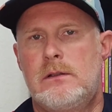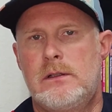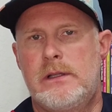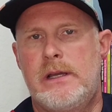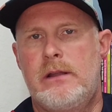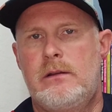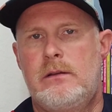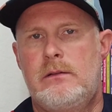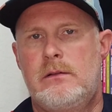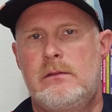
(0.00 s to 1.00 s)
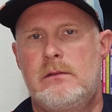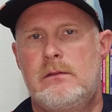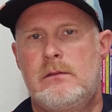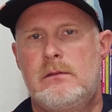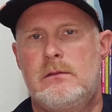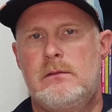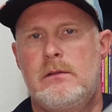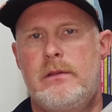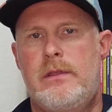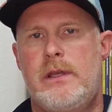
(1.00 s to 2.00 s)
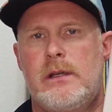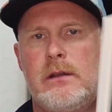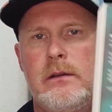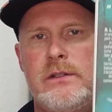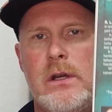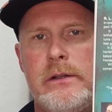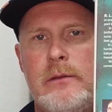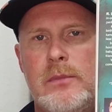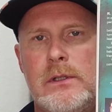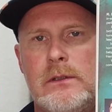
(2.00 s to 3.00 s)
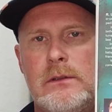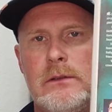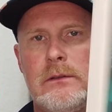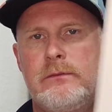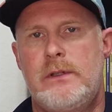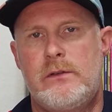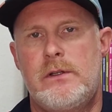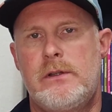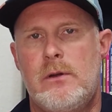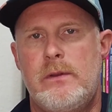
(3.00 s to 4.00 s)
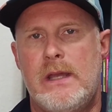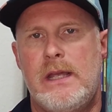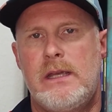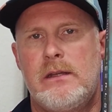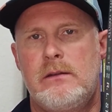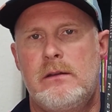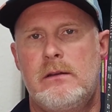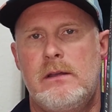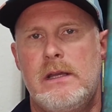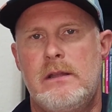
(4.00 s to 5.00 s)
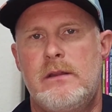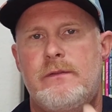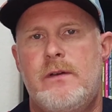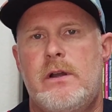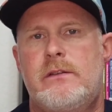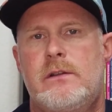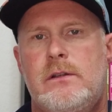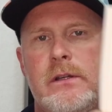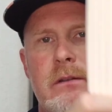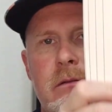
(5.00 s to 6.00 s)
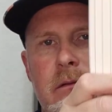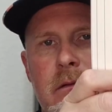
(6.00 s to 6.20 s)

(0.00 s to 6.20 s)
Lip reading: Look at that. Thick, chunky book. Feels good though in the hand. The font's a good,